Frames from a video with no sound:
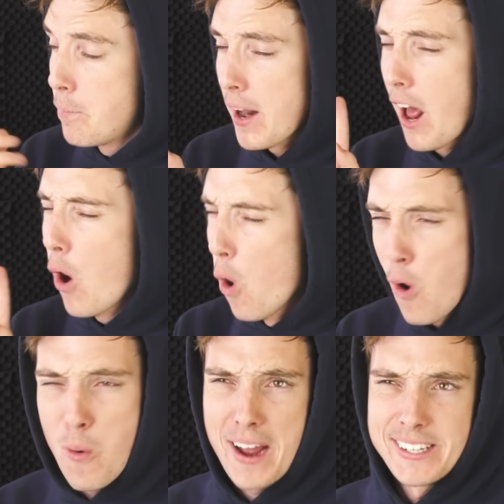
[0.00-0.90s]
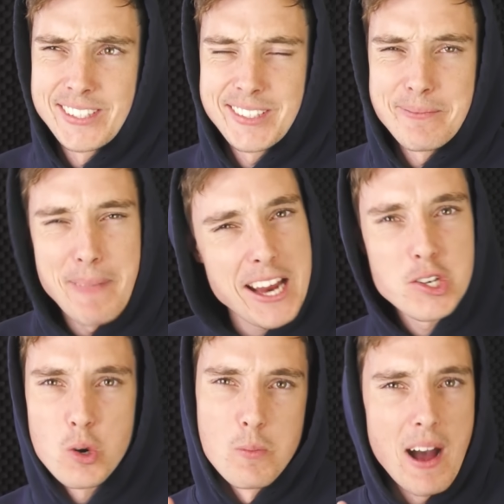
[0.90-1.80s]
But I always make
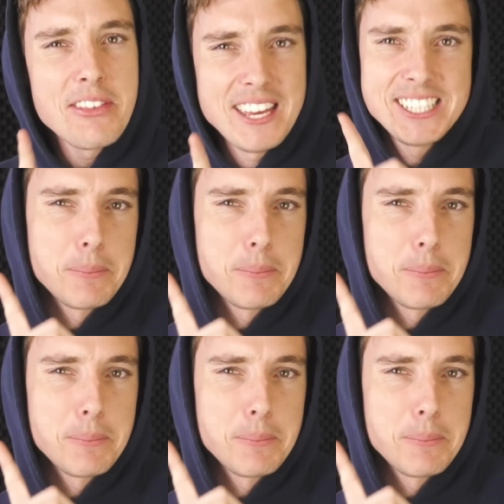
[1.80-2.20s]
sure my things are